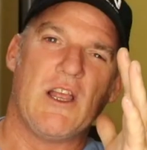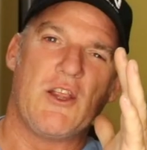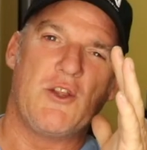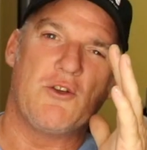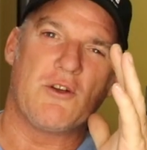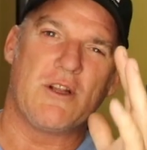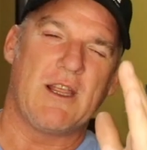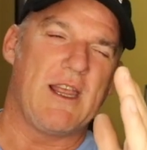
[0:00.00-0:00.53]

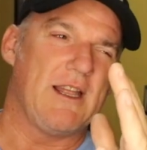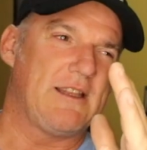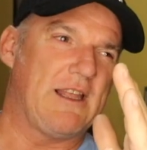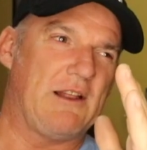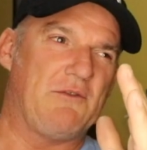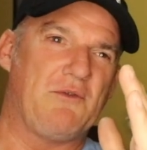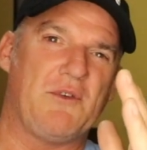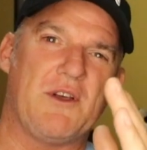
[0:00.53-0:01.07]
You're going to get
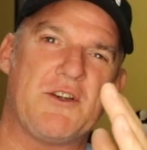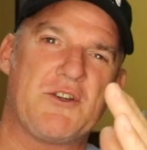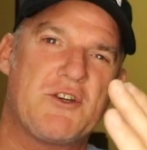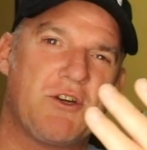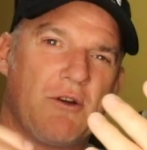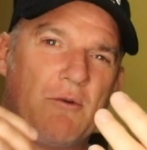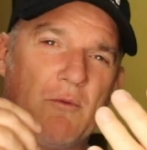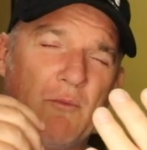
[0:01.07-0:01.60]
that
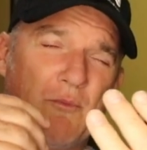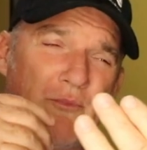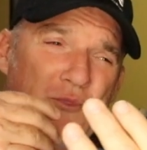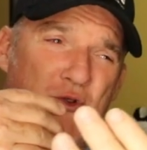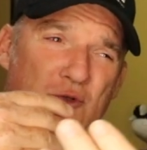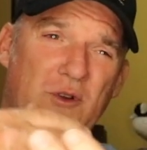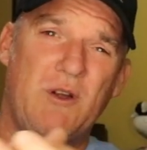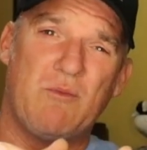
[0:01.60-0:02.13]
fish
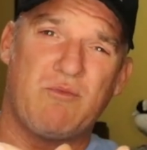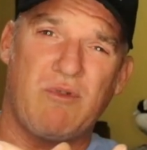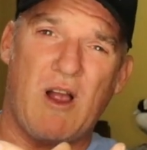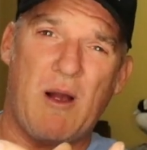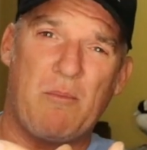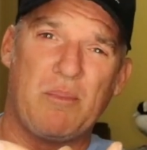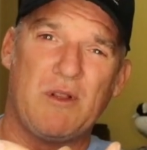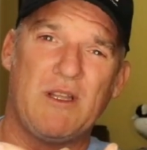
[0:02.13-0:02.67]
treated
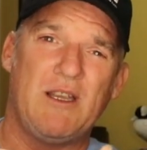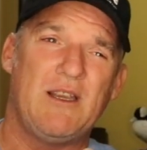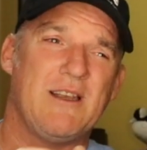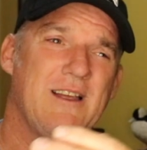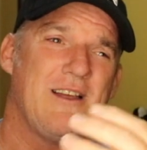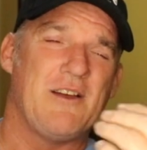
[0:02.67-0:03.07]
properly.